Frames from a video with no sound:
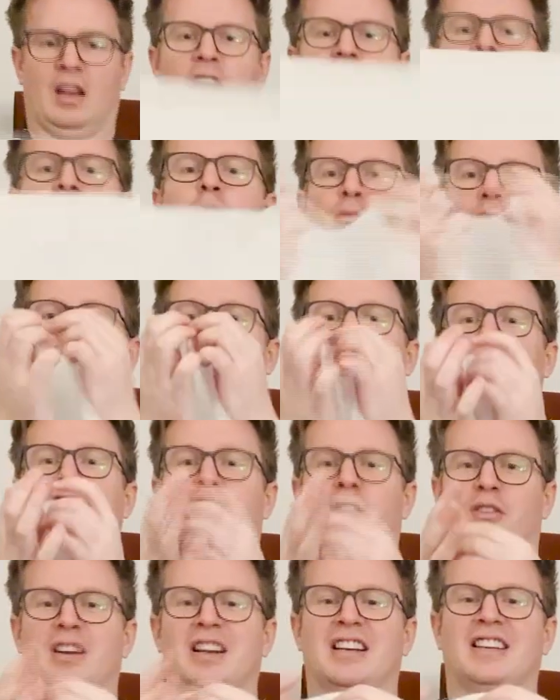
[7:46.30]
and we're going to
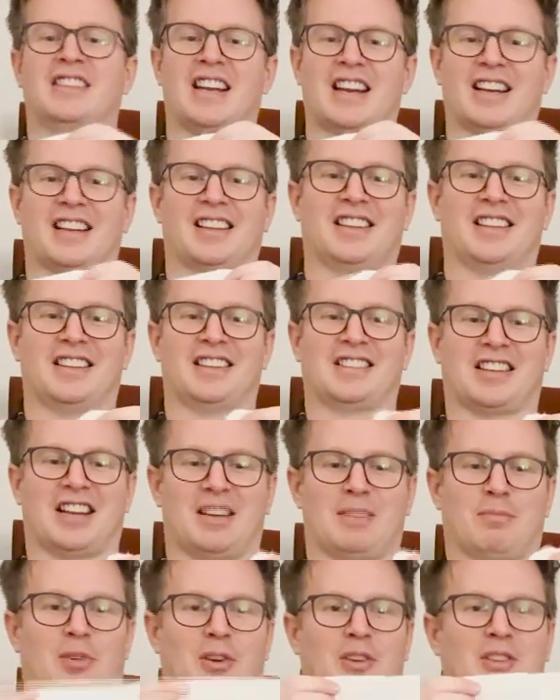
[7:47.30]
do exactly the
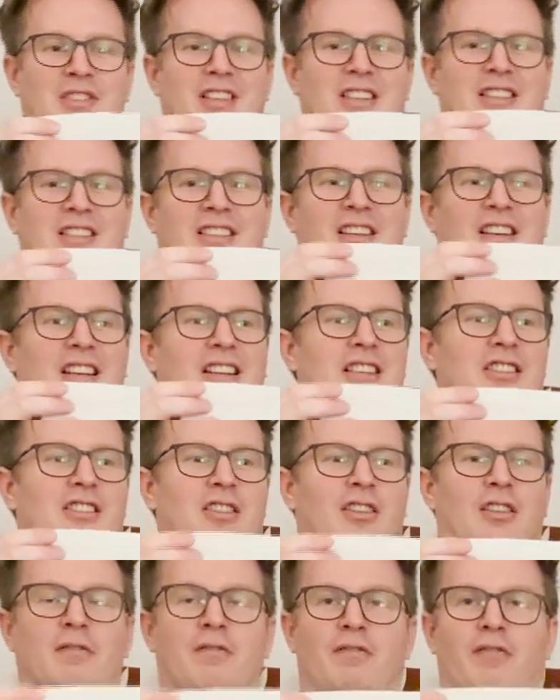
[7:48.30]
same process again. So
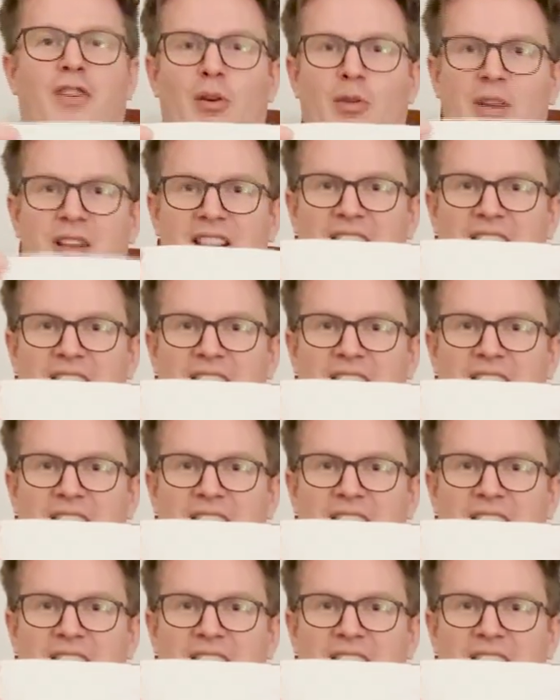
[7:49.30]
I'm folding